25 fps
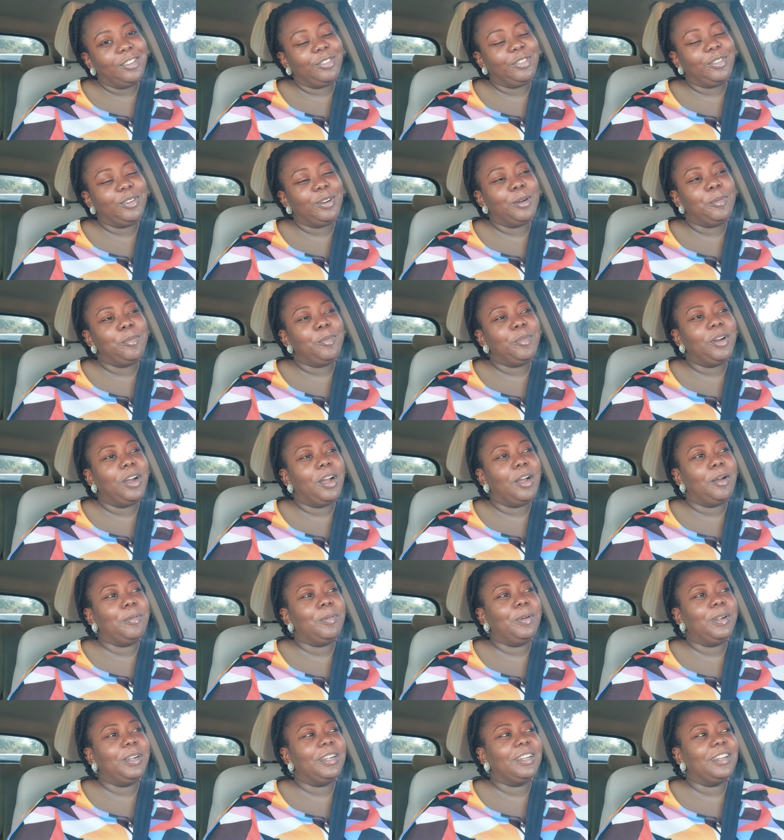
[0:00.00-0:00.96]
from
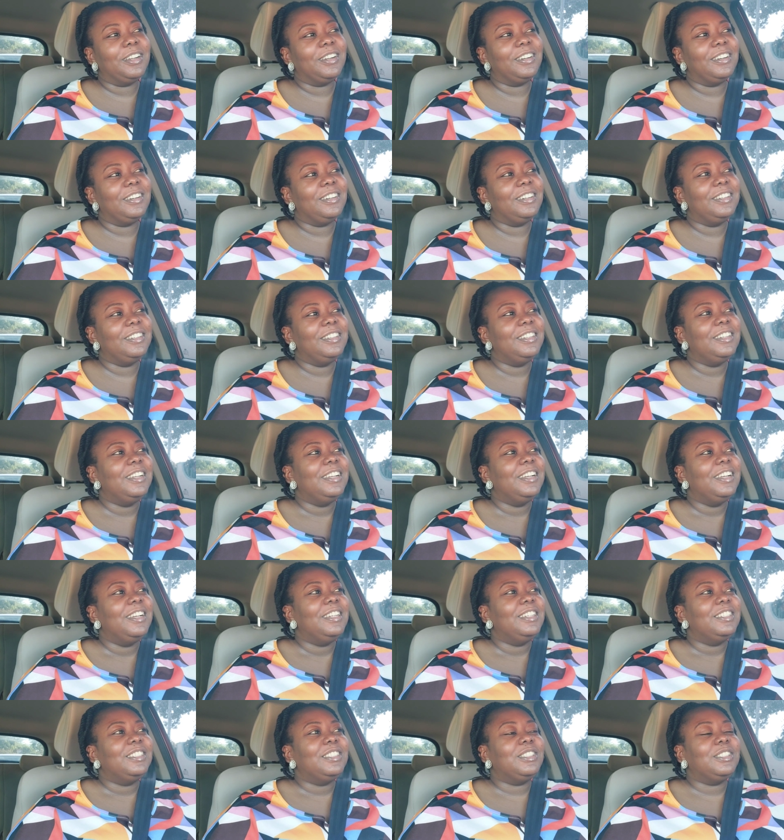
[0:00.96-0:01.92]
America.
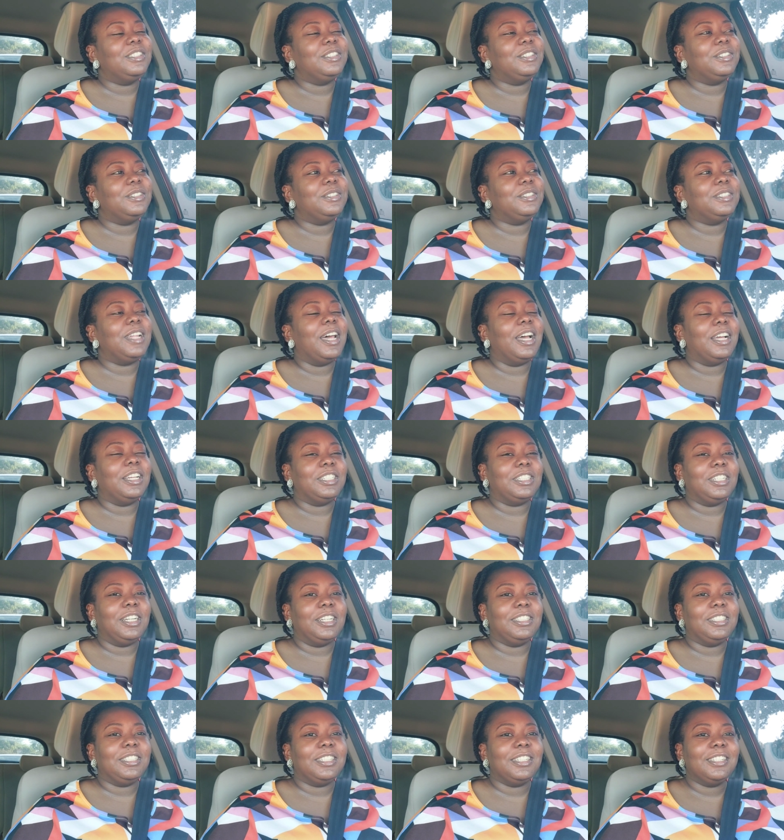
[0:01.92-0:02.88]
So that
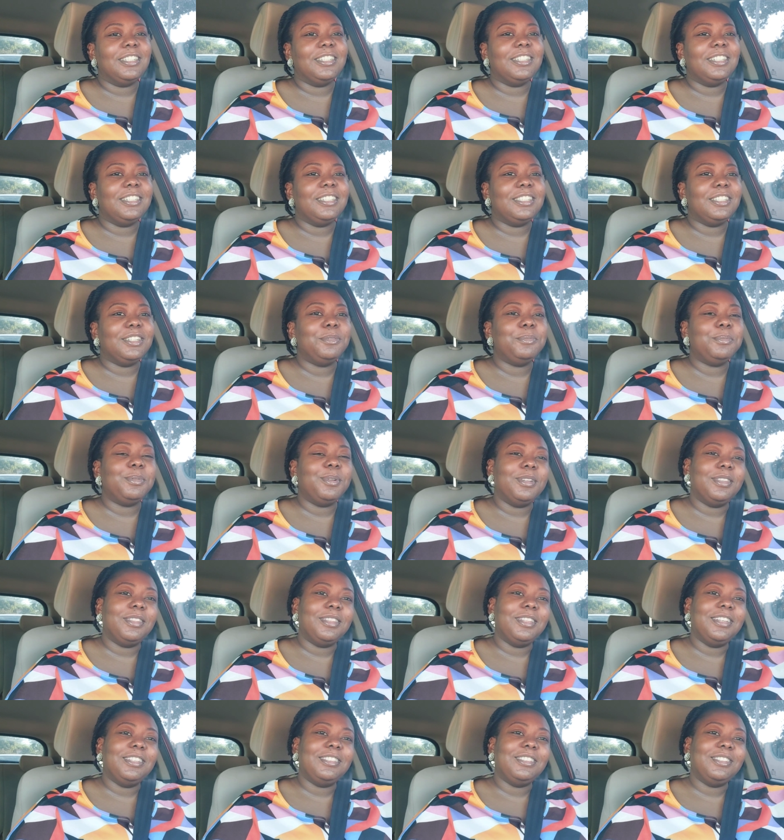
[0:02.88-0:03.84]
Chantel, today's her
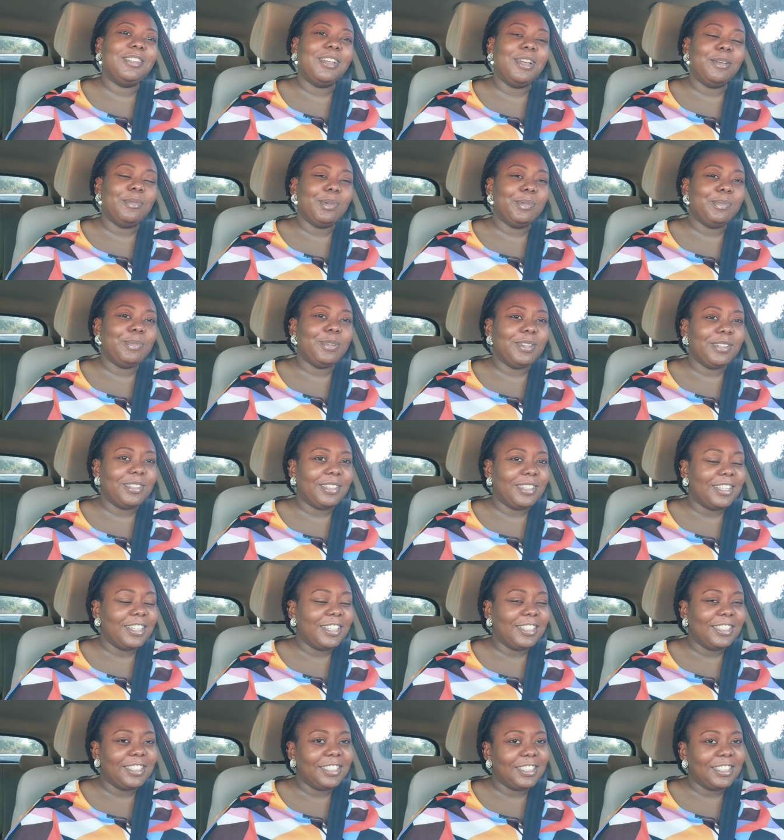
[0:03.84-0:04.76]
birthday. So happy birthday,